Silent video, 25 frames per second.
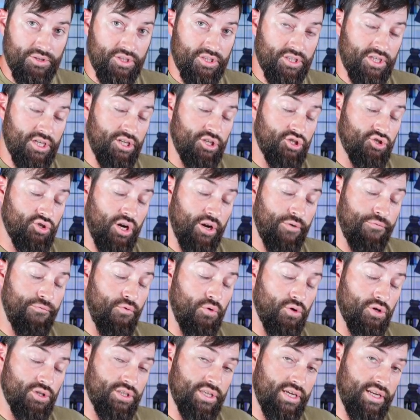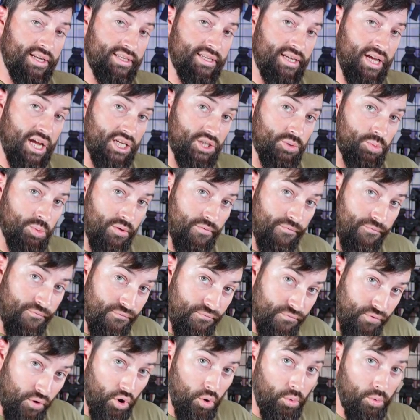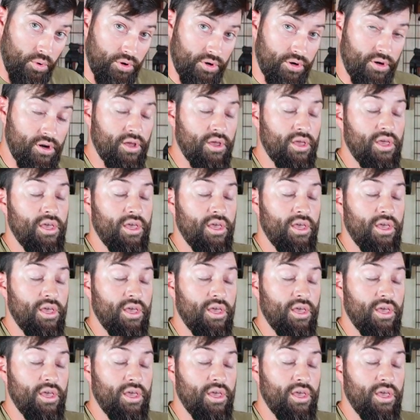it's going to try to force that attachment forward.